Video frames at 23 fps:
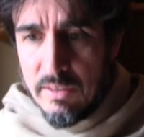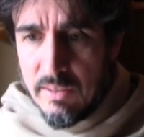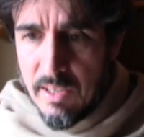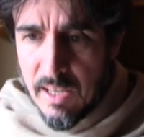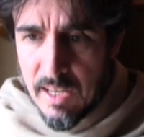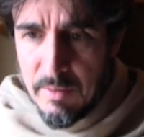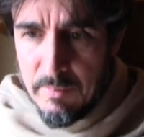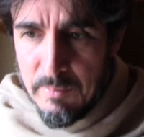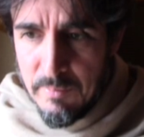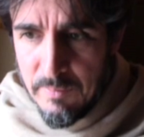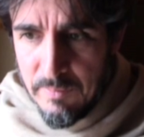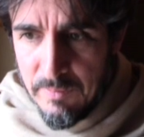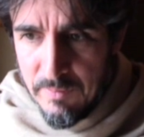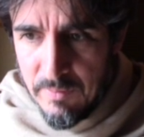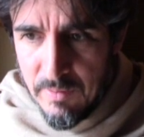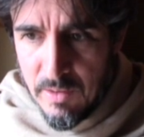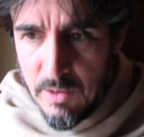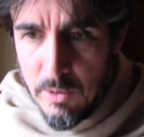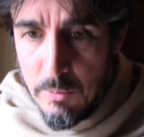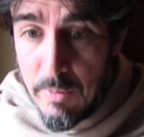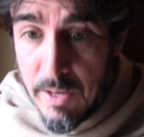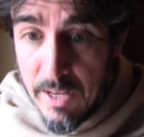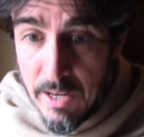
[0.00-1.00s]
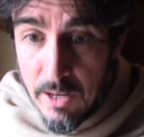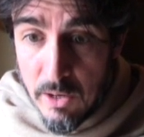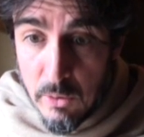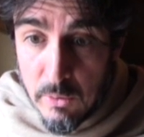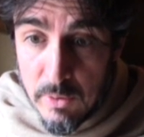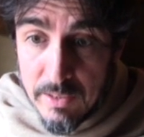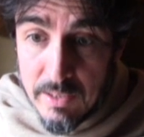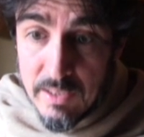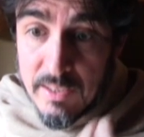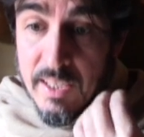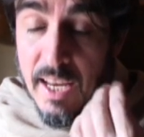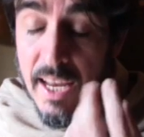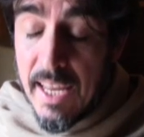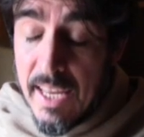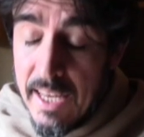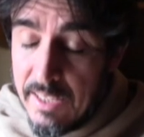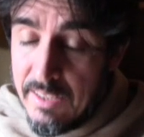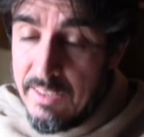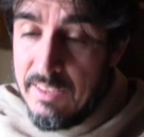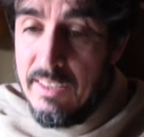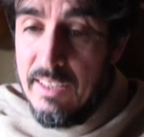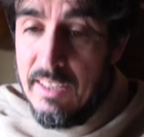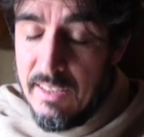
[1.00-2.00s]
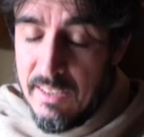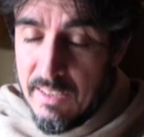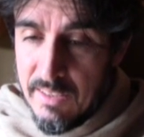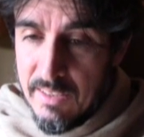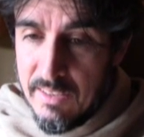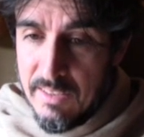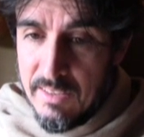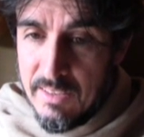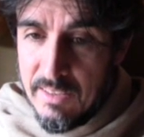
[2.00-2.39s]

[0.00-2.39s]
time. You may not always taste it.